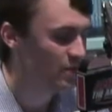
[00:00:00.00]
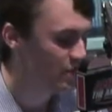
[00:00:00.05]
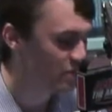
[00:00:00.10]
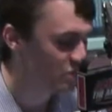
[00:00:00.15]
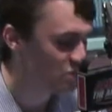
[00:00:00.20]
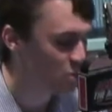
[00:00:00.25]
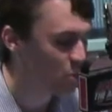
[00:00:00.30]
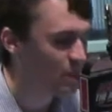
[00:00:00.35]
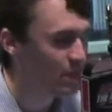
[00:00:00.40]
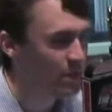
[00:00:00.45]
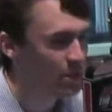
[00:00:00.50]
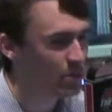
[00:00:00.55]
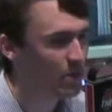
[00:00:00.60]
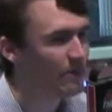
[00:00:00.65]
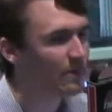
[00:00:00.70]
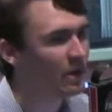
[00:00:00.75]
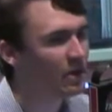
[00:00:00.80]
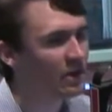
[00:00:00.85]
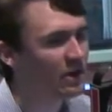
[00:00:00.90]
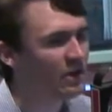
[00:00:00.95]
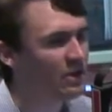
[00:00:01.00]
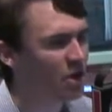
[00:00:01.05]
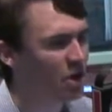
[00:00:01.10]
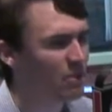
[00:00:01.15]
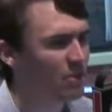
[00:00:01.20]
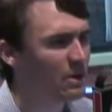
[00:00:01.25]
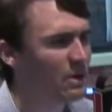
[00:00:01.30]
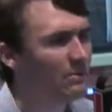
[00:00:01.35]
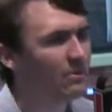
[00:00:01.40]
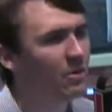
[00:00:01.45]
There's 23 million young
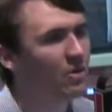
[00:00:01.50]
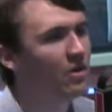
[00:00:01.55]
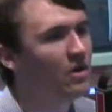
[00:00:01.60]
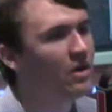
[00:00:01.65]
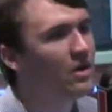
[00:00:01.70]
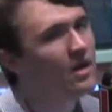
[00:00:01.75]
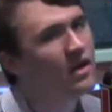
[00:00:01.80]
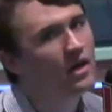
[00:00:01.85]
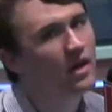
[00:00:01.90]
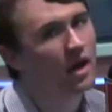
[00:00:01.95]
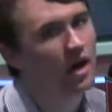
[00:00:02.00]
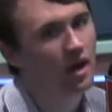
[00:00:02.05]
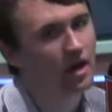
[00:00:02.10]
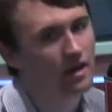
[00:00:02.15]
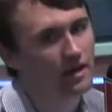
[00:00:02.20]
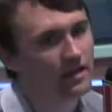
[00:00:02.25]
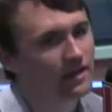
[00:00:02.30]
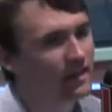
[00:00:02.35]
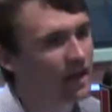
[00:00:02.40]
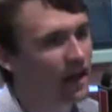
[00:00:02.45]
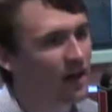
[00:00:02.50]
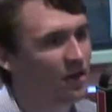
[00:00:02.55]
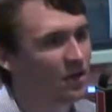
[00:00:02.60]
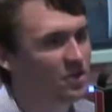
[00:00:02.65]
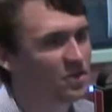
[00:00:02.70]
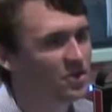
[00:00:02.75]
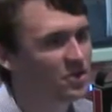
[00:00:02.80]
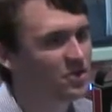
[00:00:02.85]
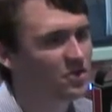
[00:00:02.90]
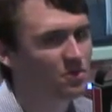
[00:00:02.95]
people in
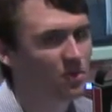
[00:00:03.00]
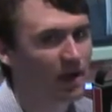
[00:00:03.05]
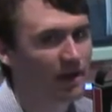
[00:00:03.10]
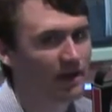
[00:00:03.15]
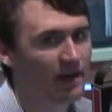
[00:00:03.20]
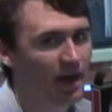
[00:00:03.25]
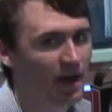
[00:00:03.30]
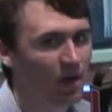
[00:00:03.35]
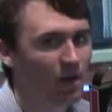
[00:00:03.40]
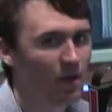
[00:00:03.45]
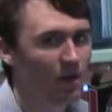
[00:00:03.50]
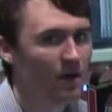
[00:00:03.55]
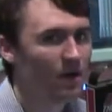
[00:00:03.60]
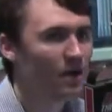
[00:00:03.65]
colleges right now.